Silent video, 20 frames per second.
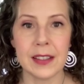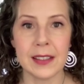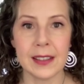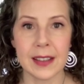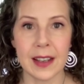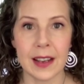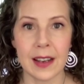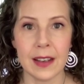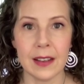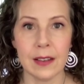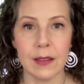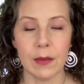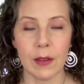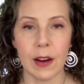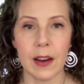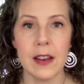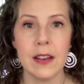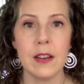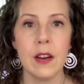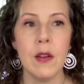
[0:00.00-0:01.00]
say,
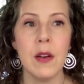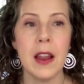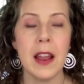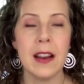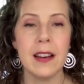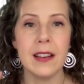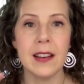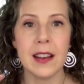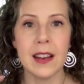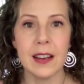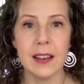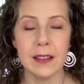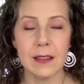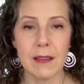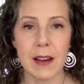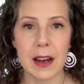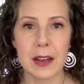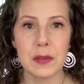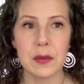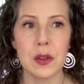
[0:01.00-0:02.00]
right? Go ahead and
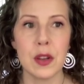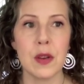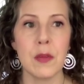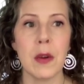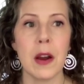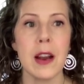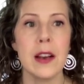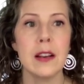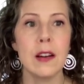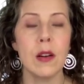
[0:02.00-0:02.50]
interact with your mind.